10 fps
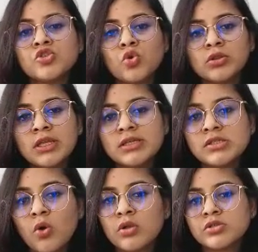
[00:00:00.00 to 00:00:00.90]
So
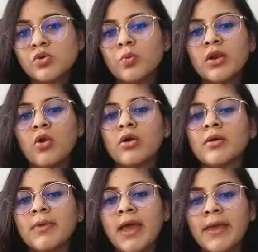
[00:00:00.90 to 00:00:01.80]
this also will
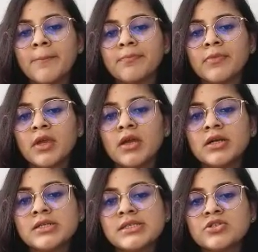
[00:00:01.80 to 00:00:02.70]
not apply.
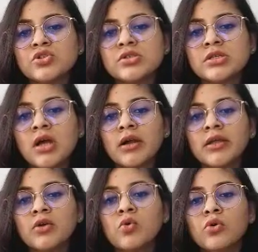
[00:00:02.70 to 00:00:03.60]
Decisions
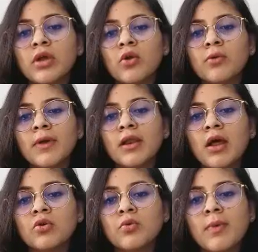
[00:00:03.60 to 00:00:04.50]
regarding who cannot be
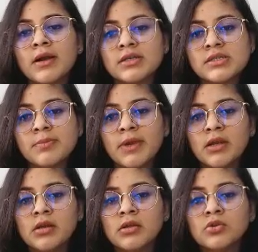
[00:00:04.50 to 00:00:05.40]
allowed to
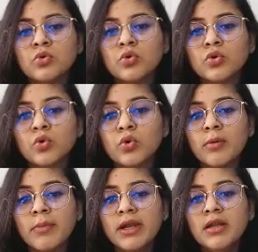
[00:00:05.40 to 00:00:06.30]
participate in a
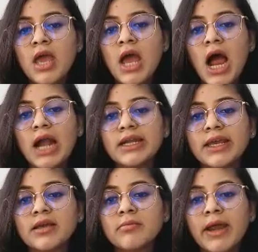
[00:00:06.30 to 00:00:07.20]
tournament are
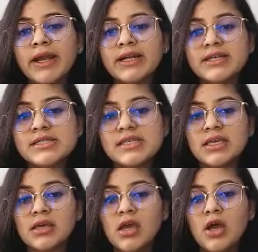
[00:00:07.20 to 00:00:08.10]
taken by
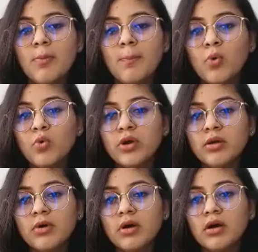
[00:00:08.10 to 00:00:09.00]
DC.
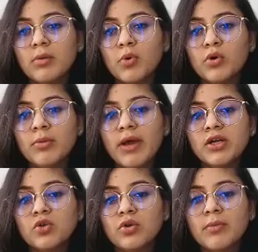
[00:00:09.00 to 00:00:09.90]

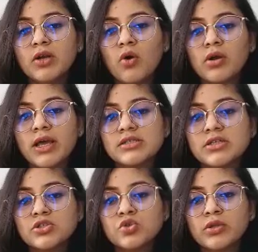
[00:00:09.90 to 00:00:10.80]
Purnima and tournament
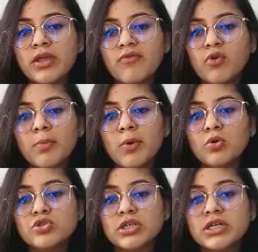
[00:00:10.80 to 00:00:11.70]
organizers should therefore
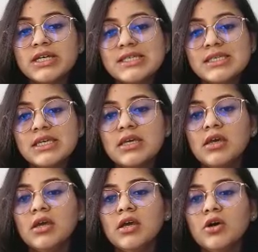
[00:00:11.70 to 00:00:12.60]
approach
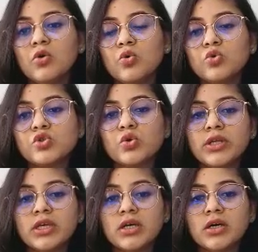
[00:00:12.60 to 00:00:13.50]
DC, who
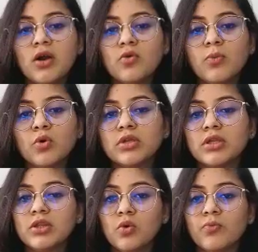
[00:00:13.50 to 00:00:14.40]
should hear out both.
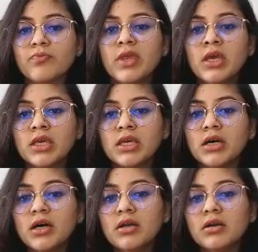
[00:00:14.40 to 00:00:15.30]
No,
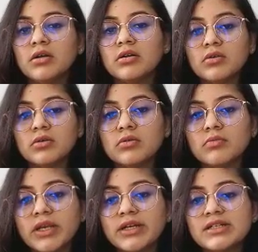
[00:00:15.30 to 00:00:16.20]
here
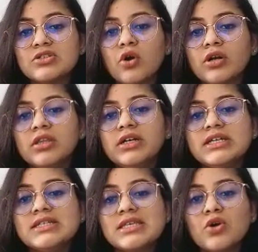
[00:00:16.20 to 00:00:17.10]
it is not the
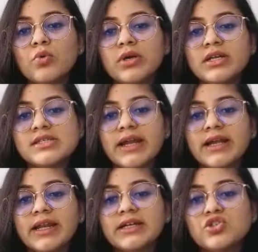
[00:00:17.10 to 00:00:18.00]
DC who will
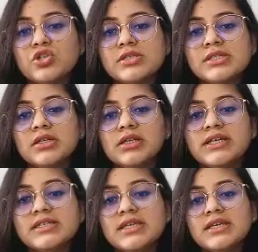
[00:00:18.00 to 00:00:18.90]
decide. It is just the
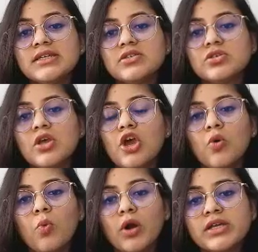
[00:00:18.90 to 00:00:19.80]
DC is,
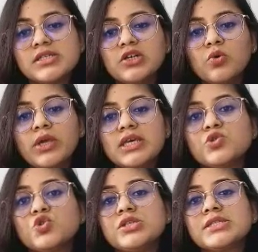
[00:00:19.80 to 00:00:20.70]
what is he doing?
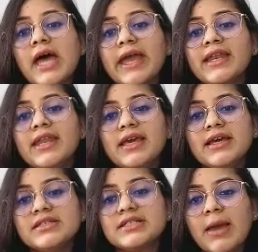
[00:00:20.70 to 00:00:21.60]
He's just
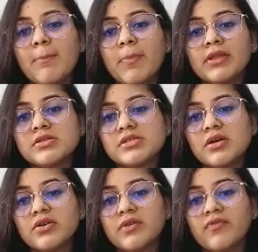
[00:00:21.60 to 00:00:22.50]
signing and stamping the
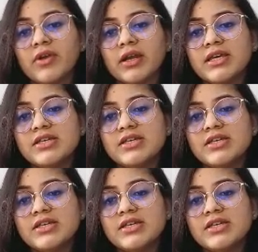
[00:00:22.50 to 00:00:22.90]
certificate.